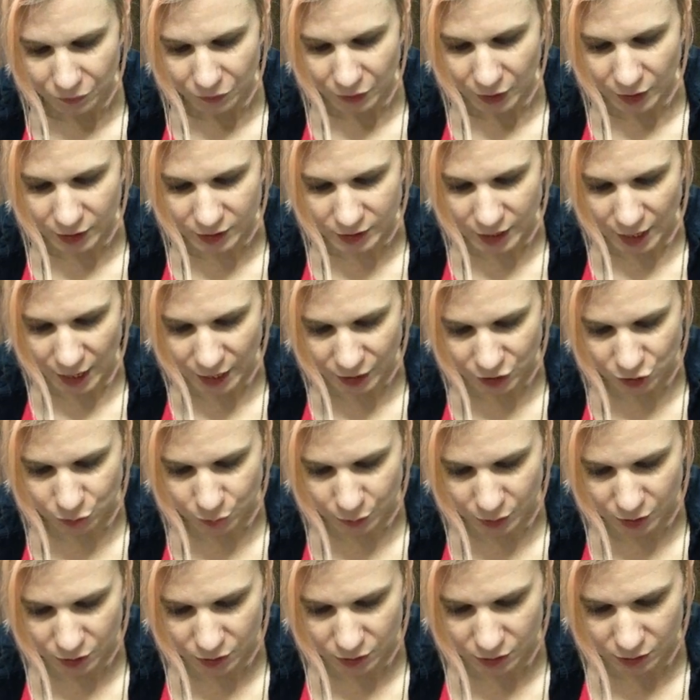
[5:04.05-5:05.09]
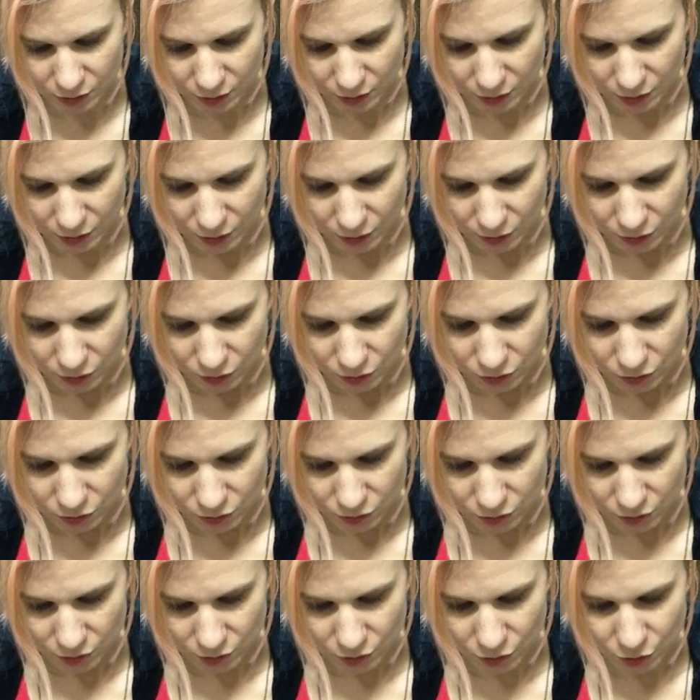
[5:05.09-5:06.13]
attachment
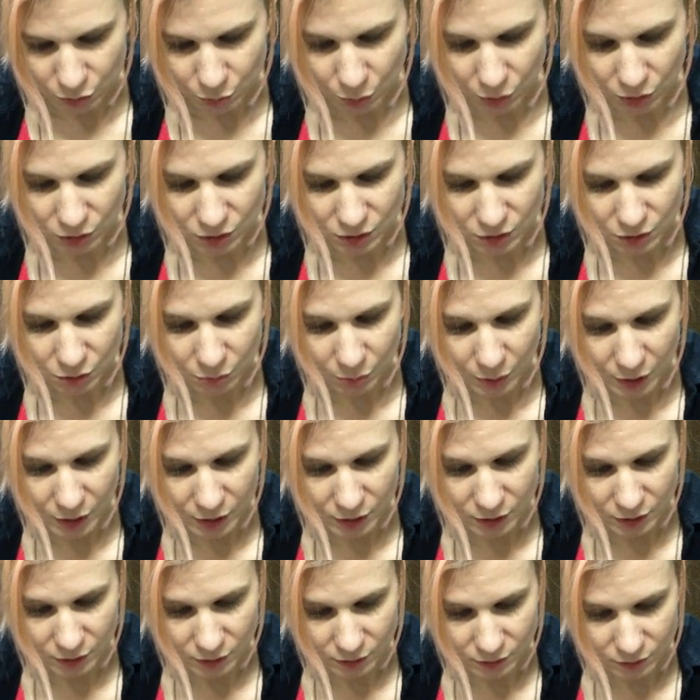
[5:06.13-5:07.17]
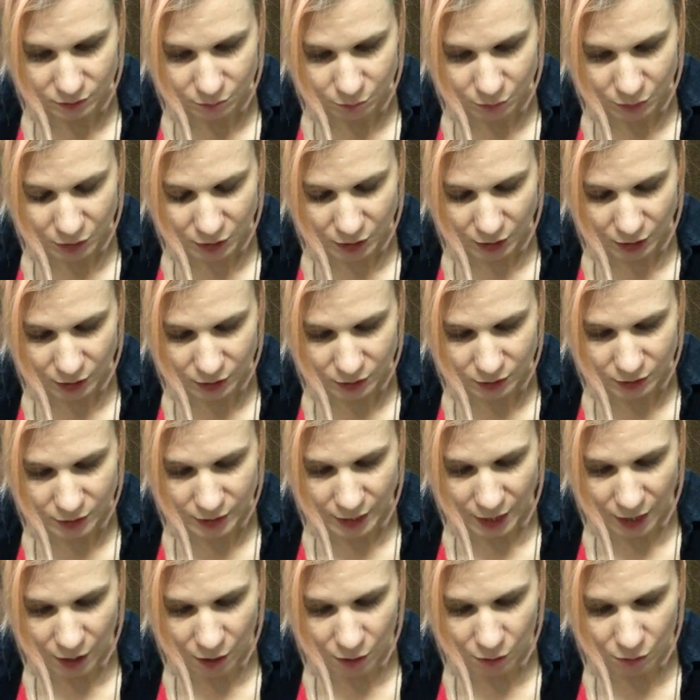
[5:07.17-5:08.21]
to this person's opinion, because
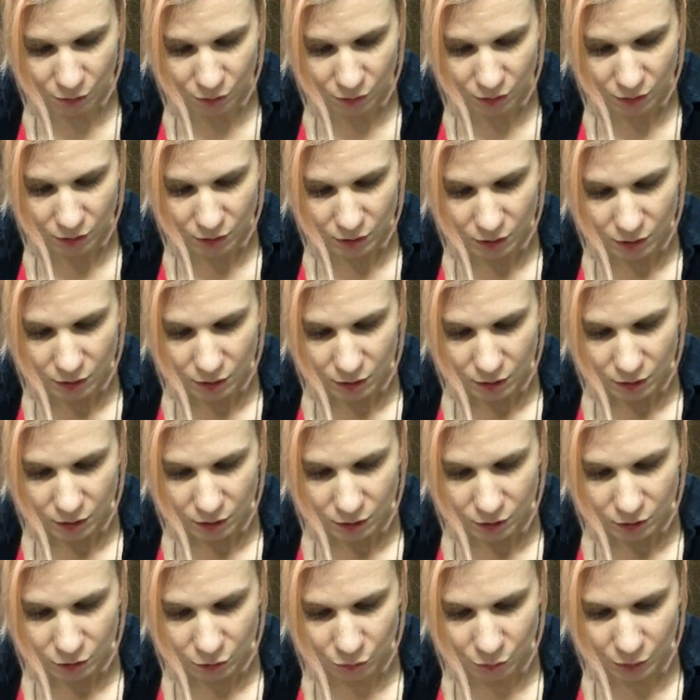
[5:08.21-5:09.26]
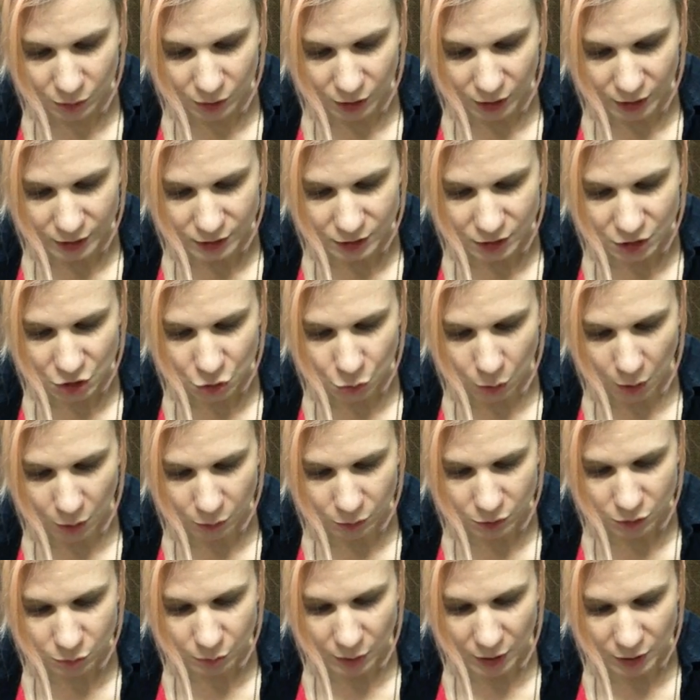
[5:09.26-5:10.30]
now you realize that you aren't
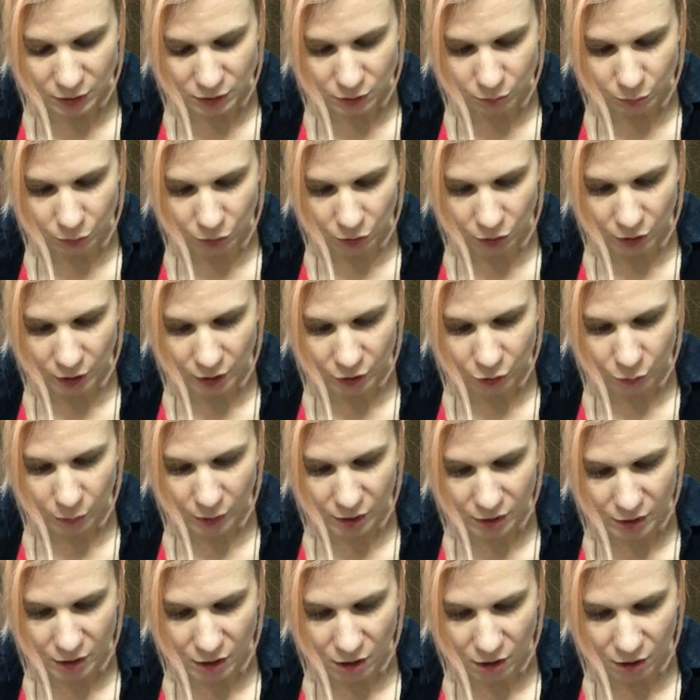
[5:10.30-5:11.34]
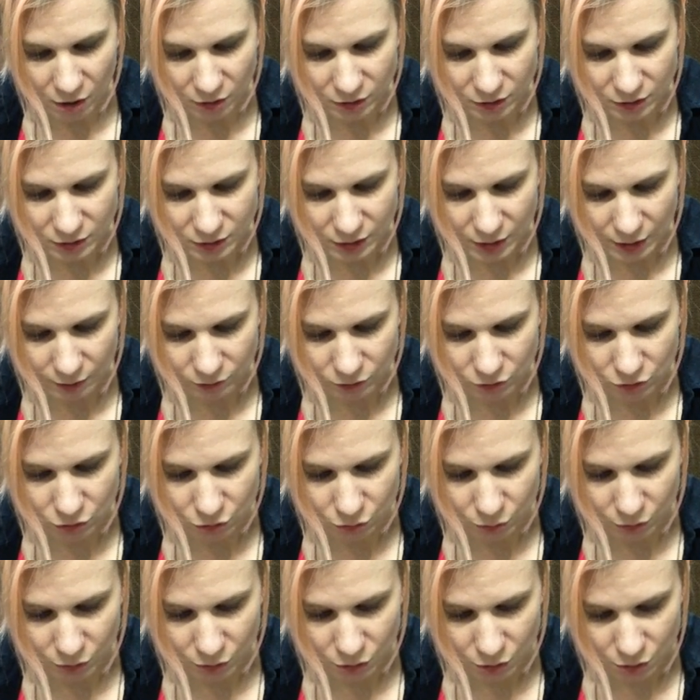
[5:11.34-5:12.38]
responsible, and the way they are doesn't have to do
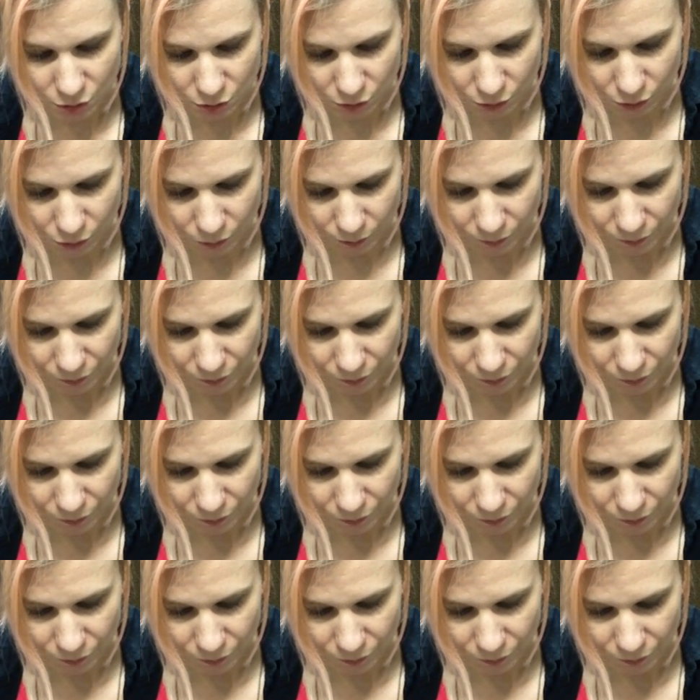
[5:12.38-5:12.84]
with you.